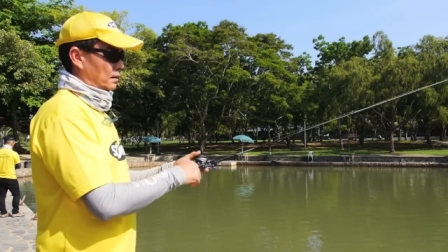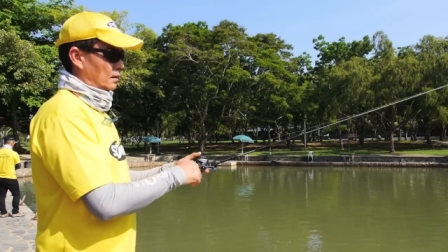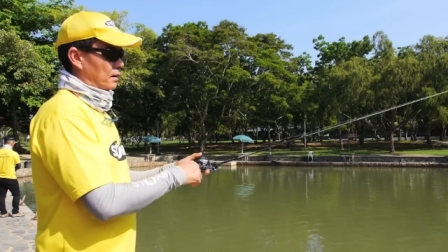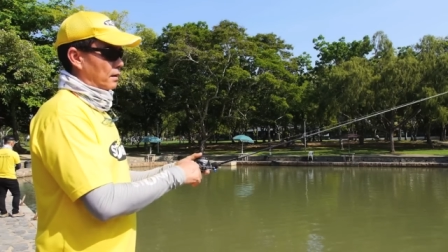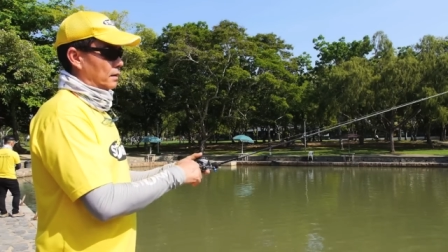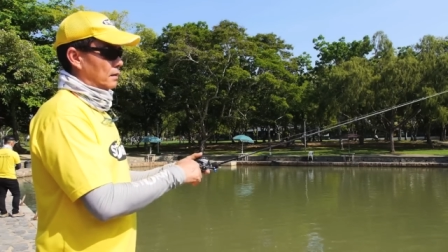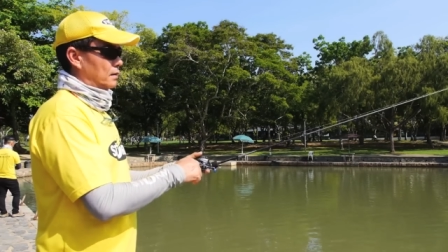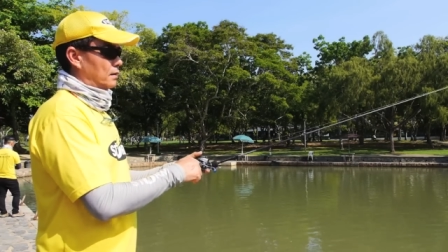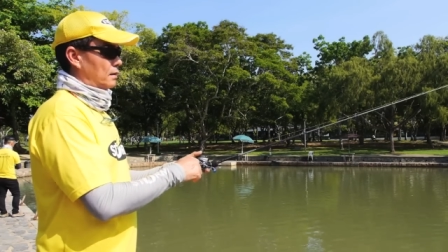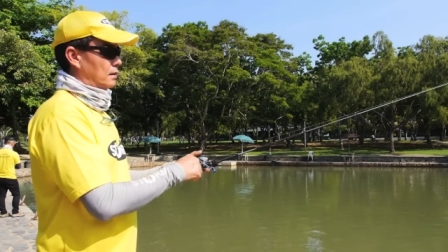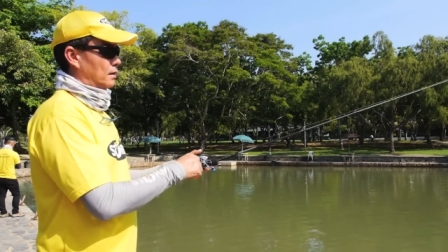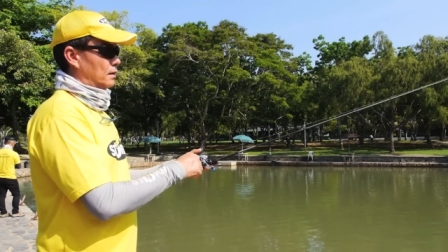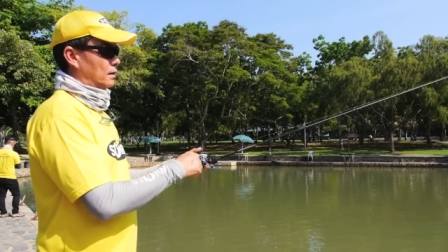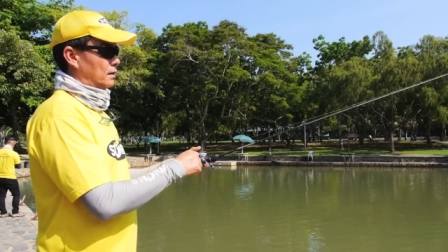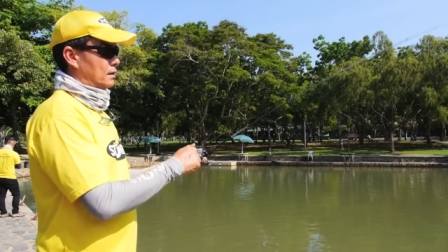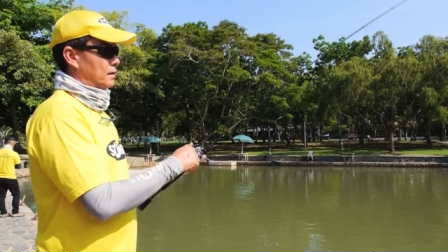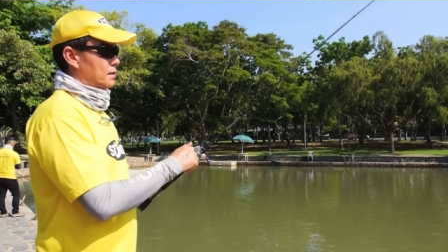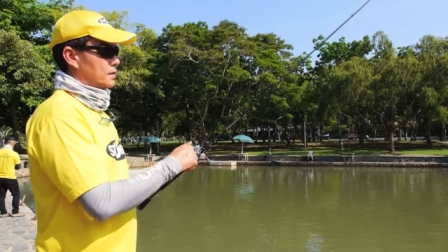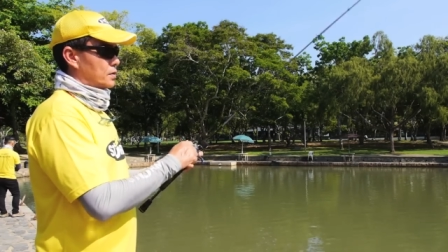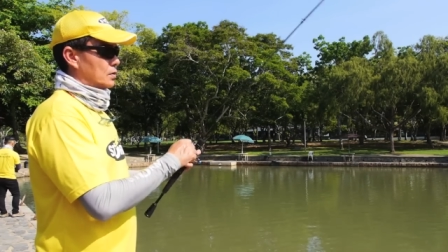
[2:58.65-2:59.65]
and
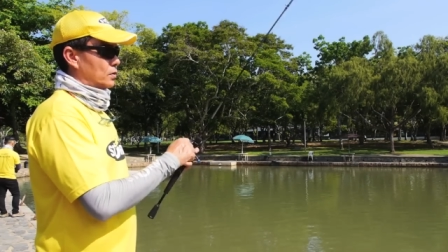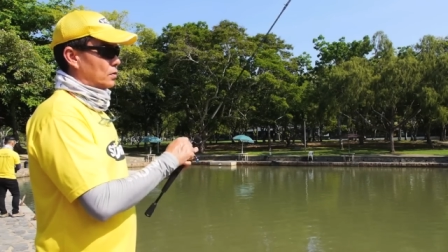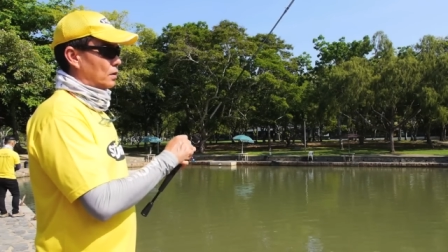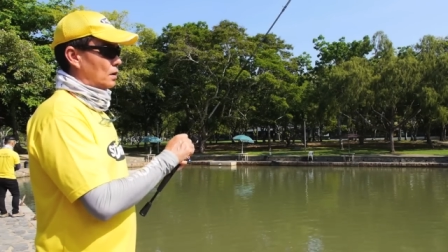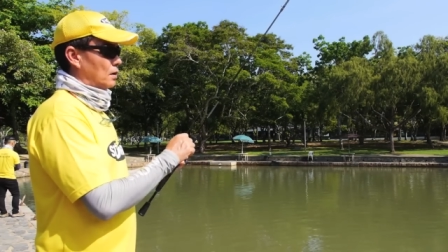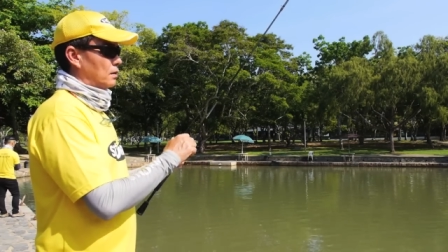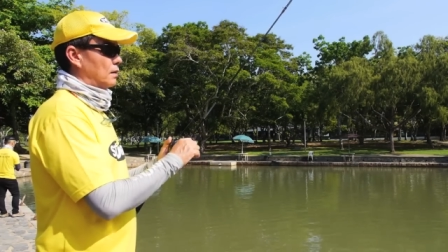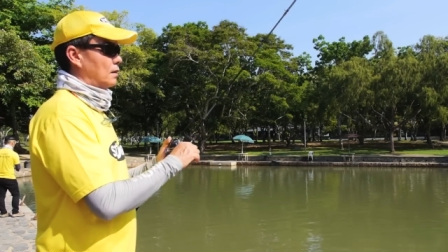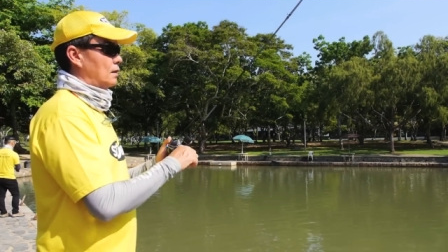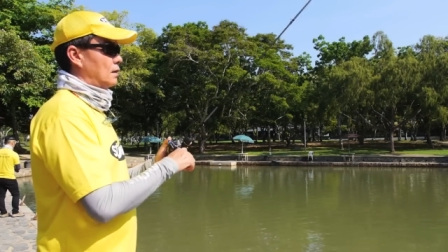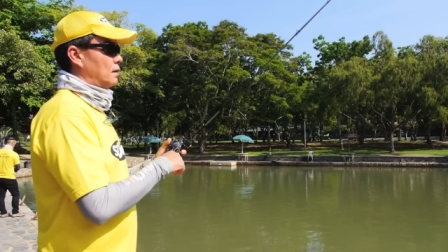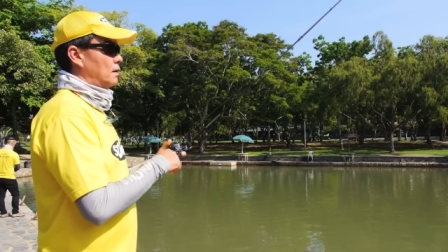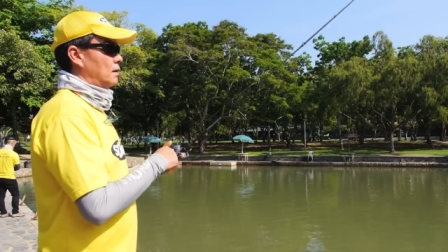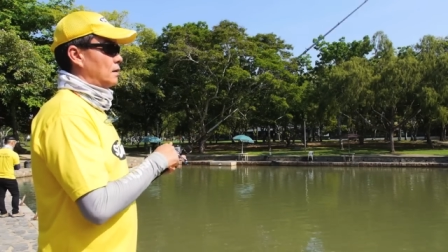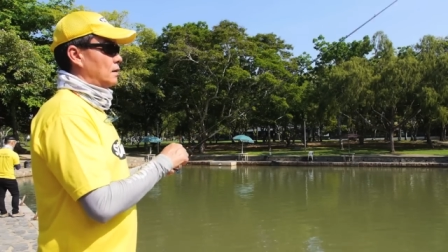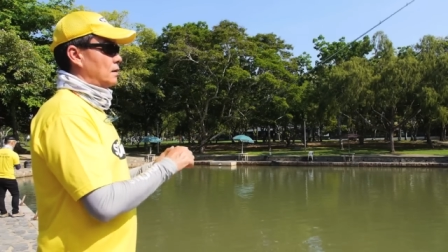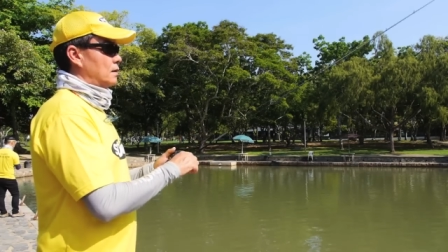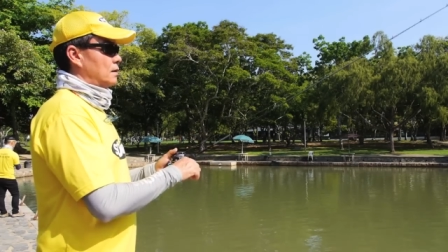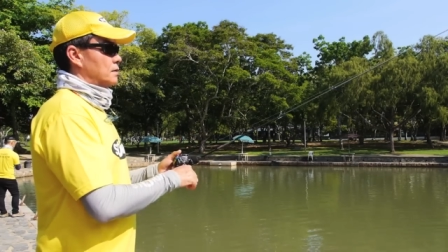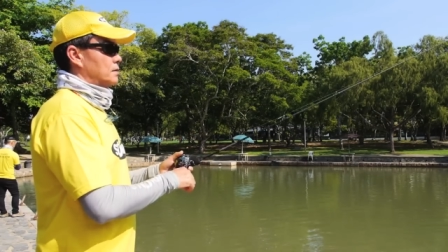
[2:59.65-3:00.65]
uh, so on.
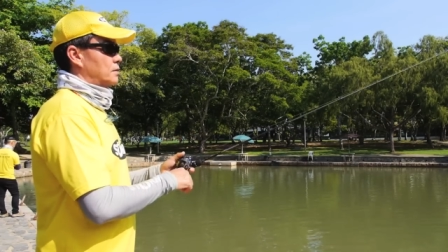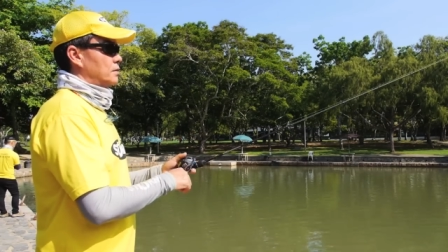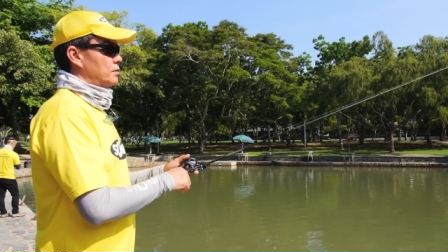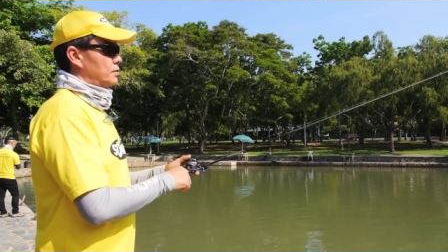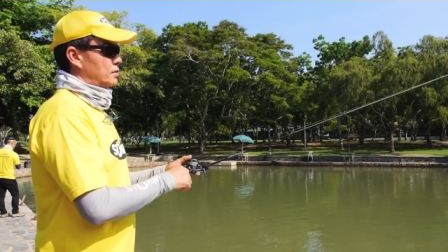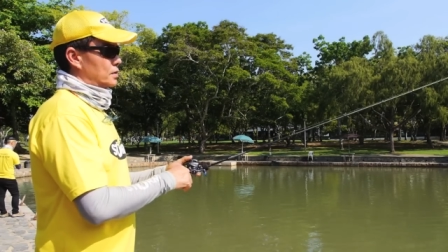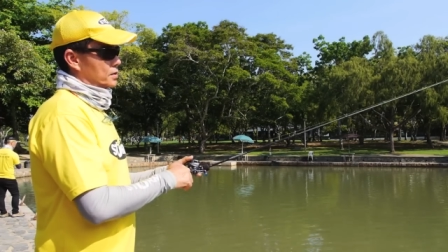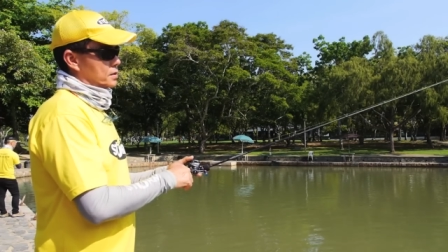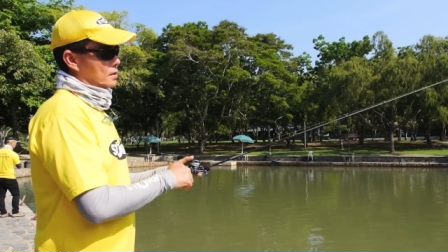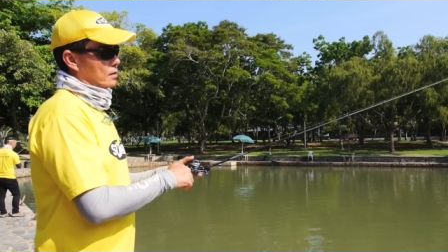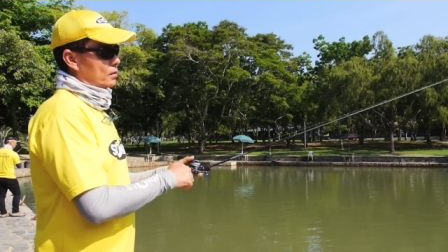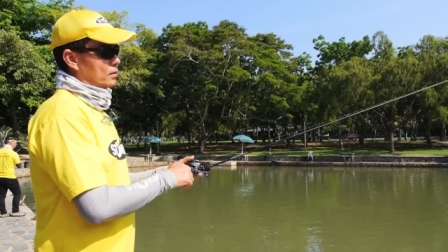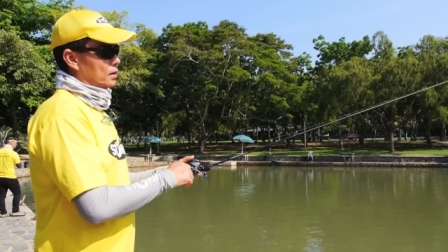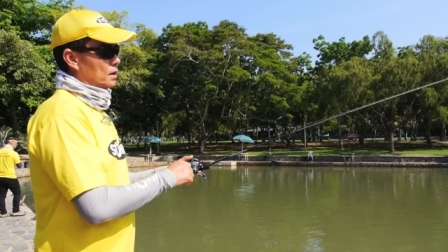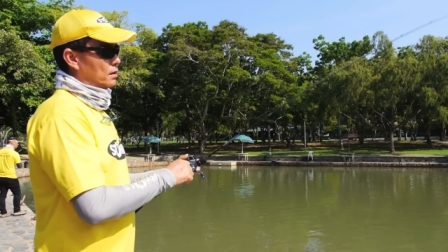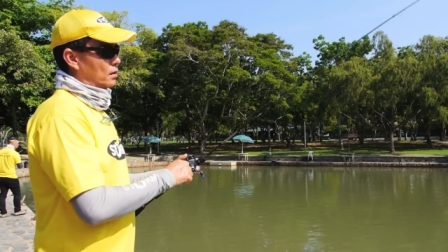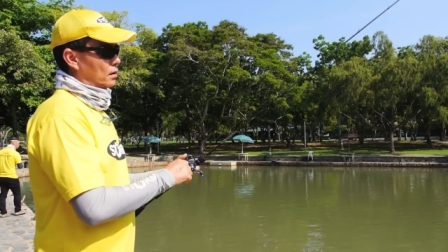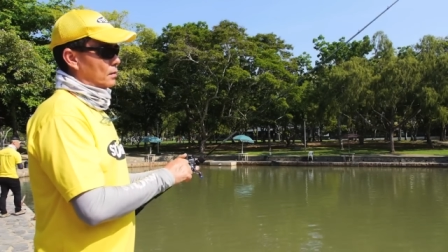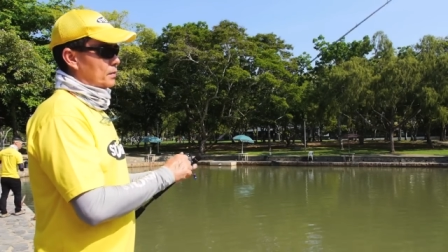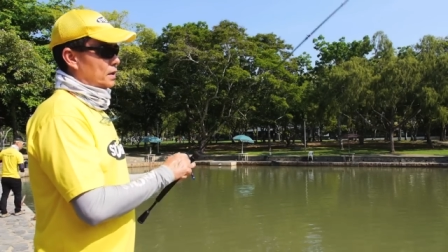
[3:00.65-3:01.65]
So you just
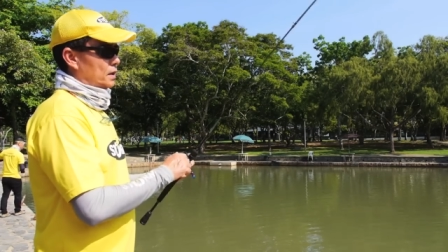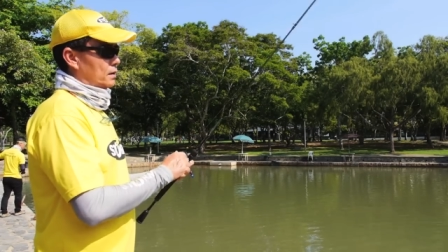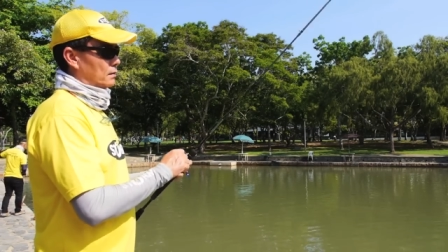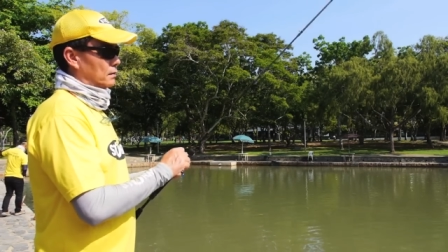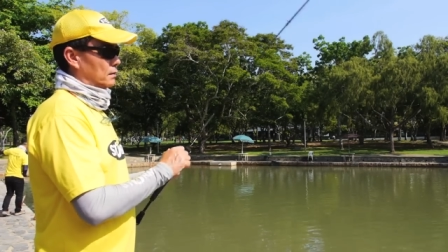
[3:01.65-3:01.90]
slowly hop it